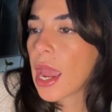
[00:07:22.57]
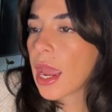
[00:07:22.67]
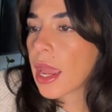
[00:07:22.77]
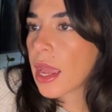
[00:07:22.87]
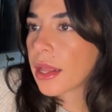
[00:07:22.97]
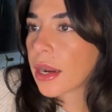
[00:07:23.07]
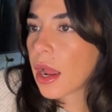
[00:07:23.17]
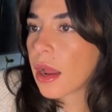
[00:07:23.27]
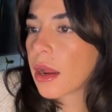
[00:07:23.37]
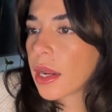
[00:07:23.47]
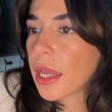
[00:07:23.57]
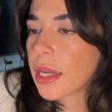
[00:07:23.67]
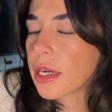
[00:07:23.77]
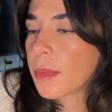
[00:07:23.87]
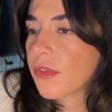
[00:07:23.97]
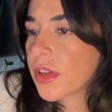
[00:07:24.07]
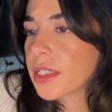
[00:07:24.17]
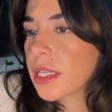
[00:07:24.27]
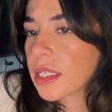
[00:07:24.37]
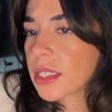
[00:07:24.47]
And I ended up
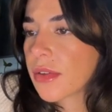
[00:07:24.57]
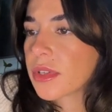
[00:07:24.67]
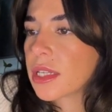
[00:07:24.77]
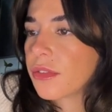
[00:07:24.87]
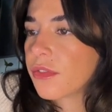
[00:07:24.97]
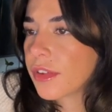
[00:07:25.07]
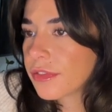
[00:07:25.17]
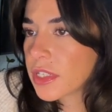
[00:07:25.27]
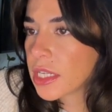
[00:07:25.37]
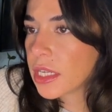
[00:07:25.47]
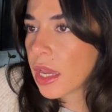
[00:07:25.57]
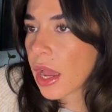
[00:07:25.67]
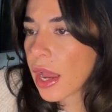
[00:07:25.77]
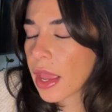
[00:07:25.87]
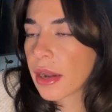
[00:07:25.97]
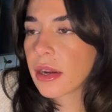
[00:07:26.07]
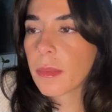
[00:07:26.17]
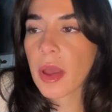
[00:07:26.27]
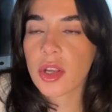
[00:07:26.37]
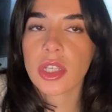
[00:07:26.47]
investing $1,750. I ended up
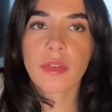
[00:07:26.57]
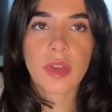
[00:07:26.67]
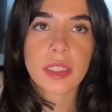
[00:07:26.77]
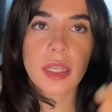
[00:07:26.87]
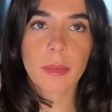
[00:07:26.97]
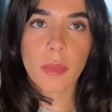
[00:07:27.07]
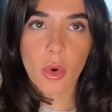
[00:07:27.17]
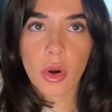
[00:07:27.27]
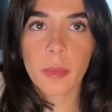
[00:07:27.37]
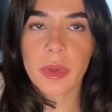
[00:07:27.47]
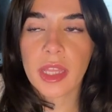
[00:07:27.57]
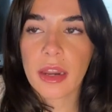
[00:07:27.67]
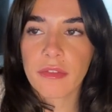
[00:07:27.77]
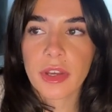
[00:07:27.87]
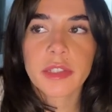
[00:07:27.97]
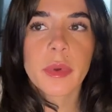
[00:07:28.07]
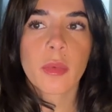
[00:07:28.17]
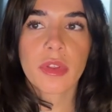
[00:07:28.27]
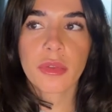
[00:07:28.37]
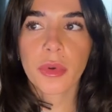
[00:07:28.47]
actually investing more, but that investment
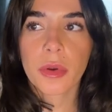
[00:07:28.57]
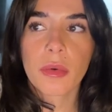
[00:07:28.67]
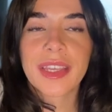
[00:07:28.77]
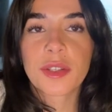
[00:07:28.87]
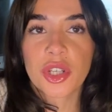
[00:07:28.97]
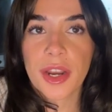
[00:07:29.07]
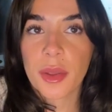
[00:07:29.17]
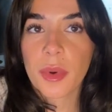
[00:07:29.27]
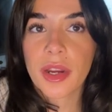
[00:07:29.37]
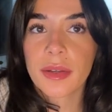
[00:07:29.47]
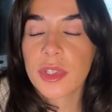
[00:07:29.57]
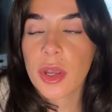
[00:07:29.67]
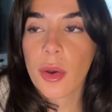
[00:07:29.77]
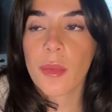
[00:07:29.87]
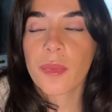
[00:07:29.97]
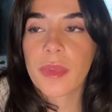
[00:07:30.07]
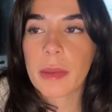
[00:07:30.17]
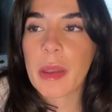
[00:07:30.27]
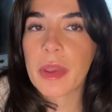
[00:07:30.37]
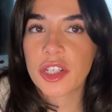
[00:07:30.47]
went through in January. So
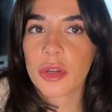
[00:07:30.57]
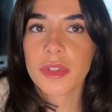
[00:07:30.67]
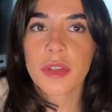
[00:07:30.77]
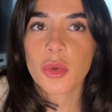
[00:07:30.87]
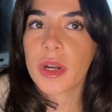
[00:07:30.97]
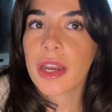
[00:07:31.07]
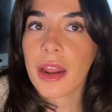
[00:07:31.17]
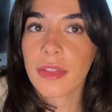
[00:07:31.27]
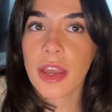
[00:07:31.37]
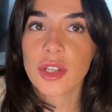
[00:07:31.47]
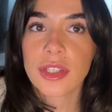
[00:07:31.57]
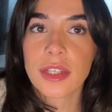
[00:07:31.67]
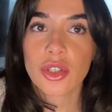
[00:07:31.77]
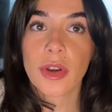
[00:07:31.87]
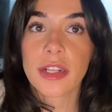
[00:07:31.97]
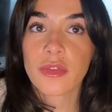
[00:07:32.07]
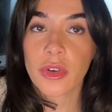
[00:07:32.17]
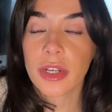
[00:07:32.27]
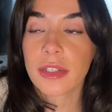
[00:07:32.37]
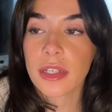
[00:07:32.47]
my paycheck was on the 29th. I just didn't transfer
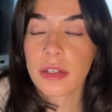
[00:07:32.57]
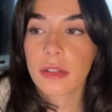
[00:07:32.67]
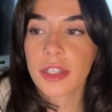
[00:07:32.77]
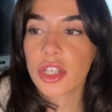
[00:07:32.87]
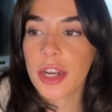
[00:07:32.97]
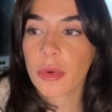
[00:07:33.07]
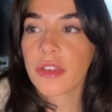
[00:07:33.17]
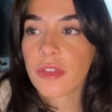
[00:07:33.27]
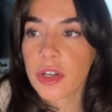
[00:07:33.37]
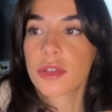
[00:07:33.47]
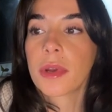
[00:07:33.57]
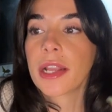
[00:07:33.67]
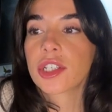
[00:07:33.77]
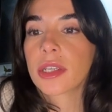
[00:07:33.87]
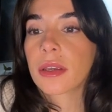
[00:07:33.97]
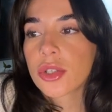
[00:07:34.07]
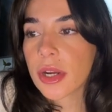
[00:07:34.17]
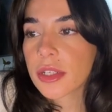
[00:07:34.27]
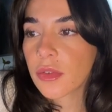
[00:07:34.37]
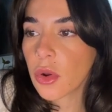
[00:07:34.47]
it until like January 1st. So I actually
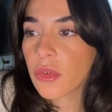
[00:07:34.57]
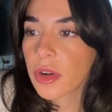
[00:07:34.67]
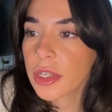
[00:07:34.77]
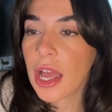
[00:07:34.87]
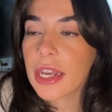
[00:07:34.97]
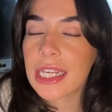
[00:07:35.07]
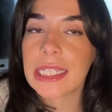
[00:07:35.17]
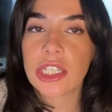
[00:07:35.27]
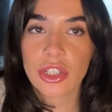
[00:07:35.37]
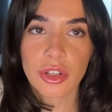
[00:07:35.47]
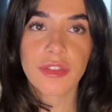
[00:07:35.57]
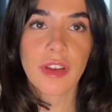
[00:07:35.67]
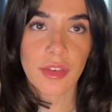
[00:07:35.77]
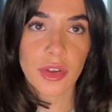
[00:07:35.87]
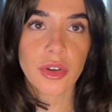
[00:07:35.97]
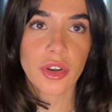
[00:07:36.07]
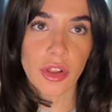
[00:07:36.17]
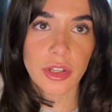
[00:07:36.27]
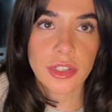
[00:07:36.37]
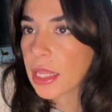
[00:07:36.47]
transferred over an additional $500.